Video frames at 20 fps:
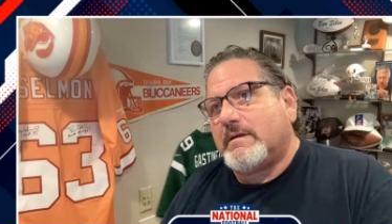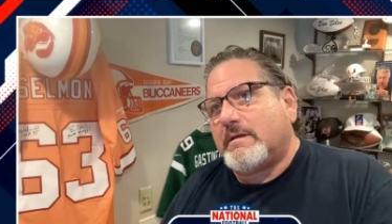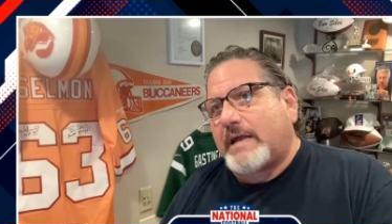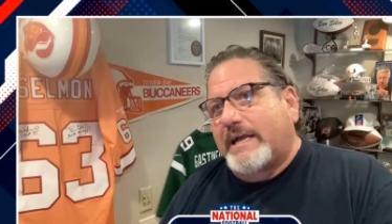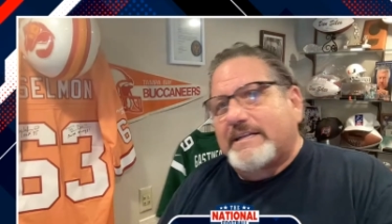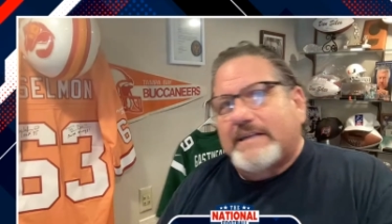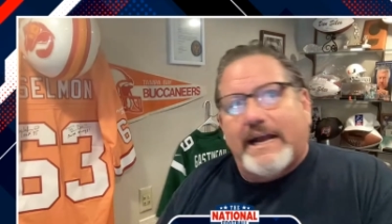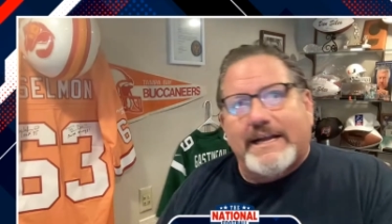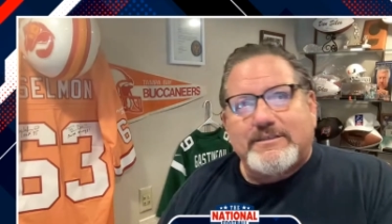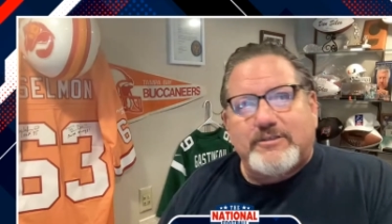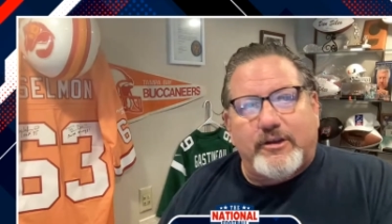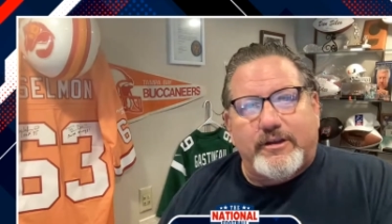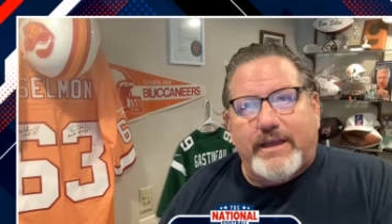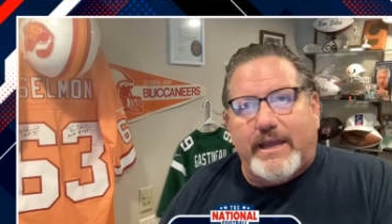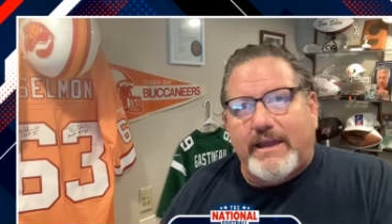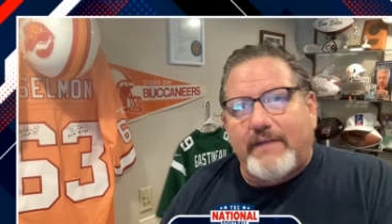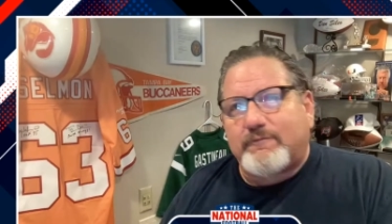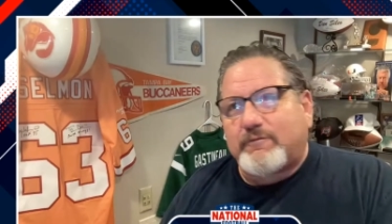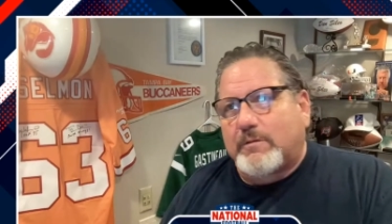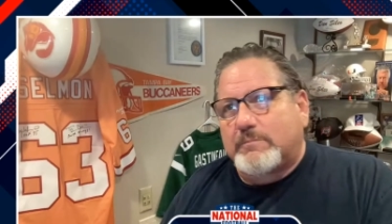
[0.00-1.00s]
I, I took a
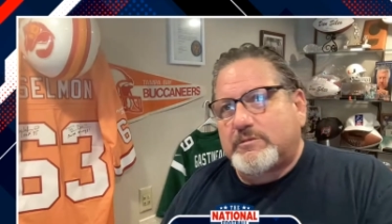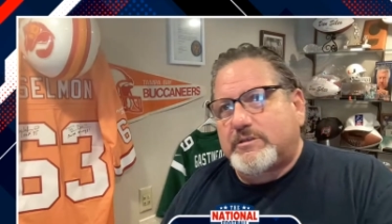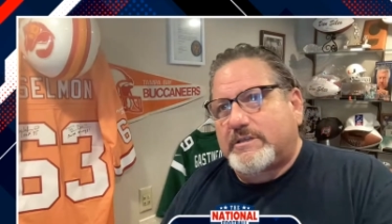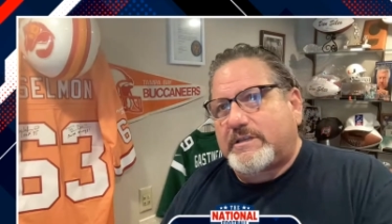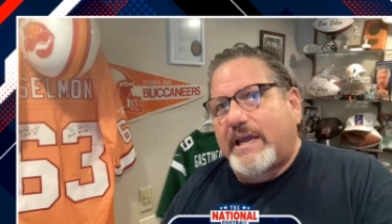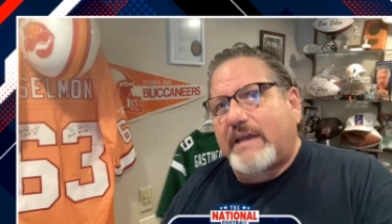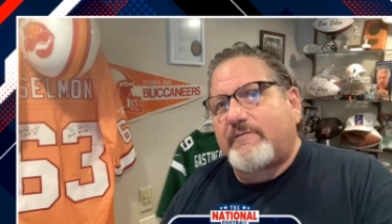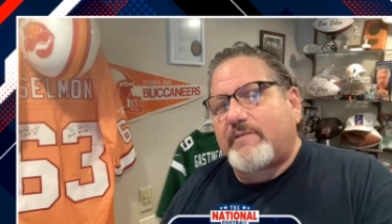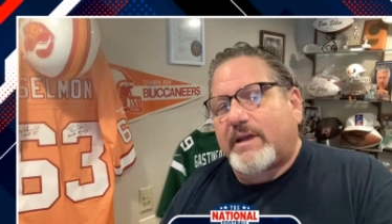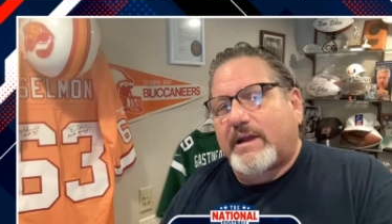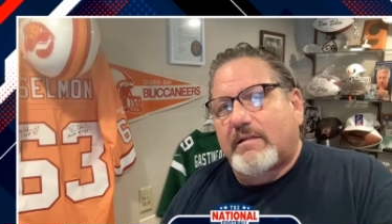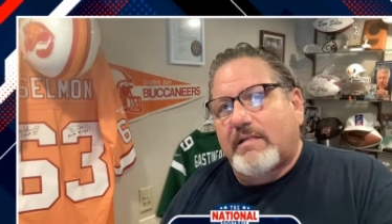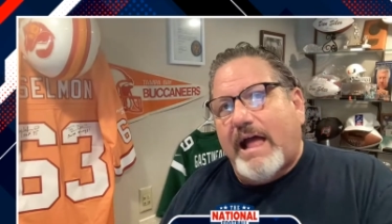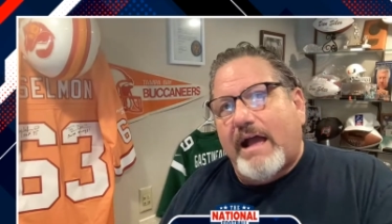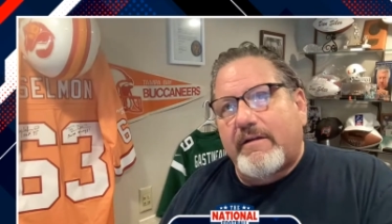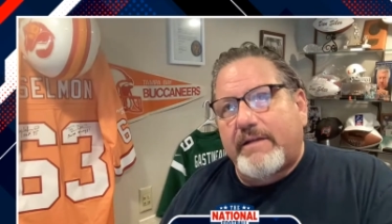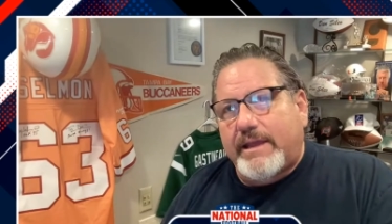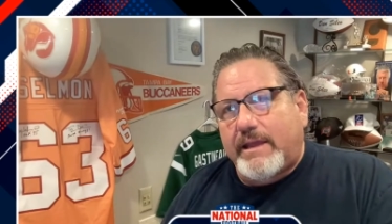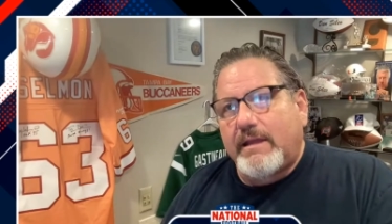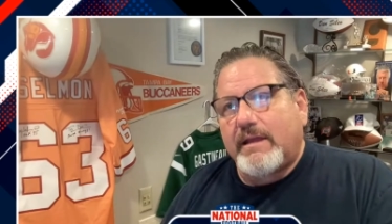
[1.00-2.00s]
hit from Jadeveon
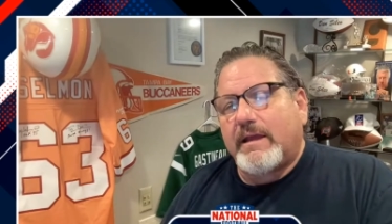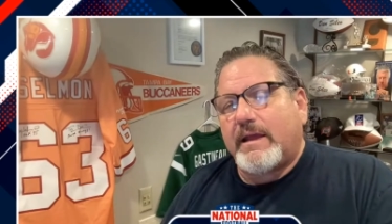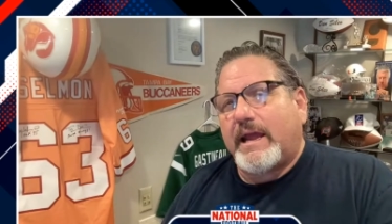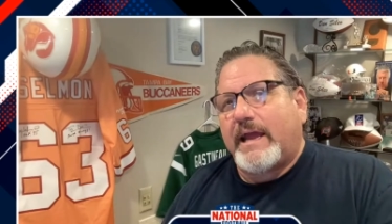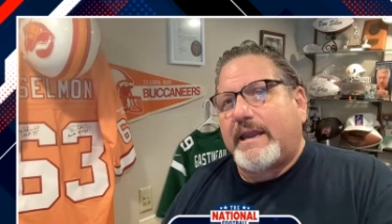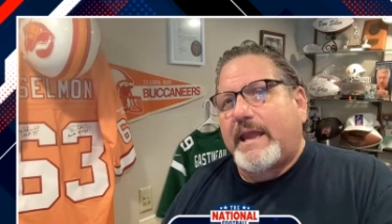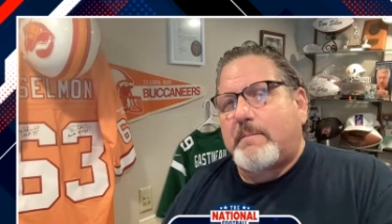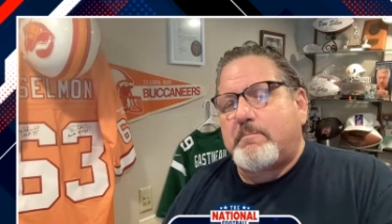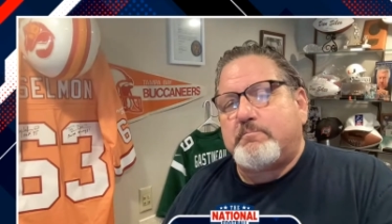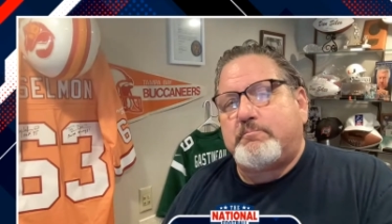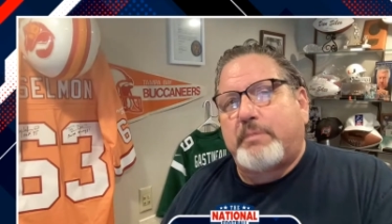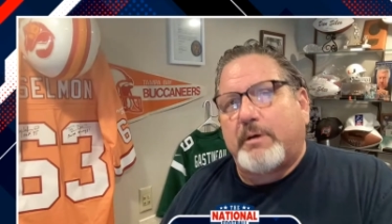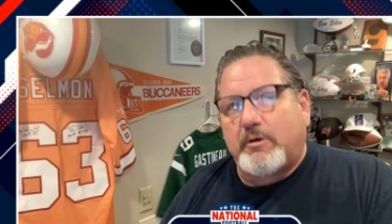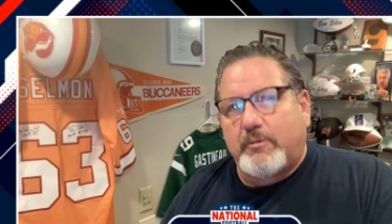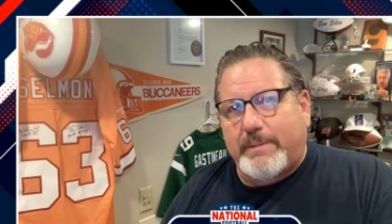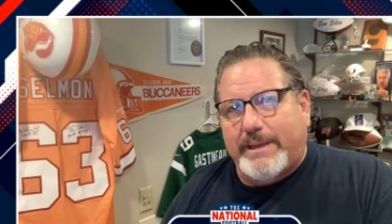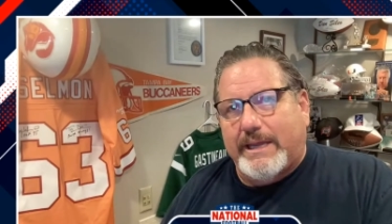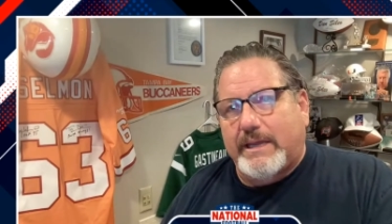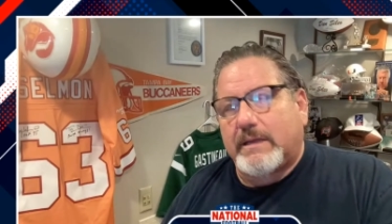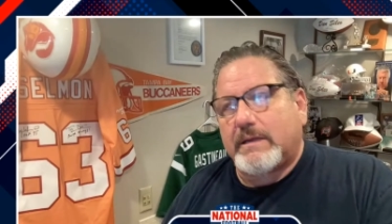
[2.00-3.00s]
Clowney and they boo
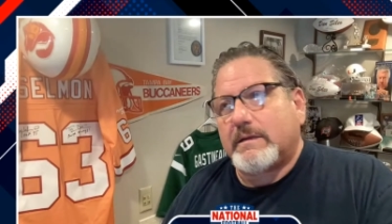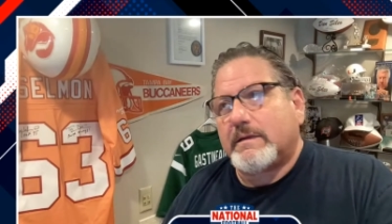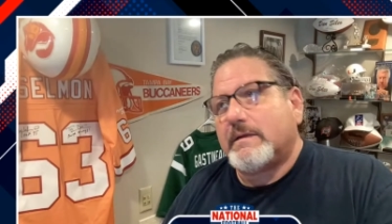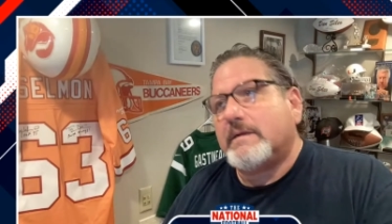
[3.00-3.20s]
me.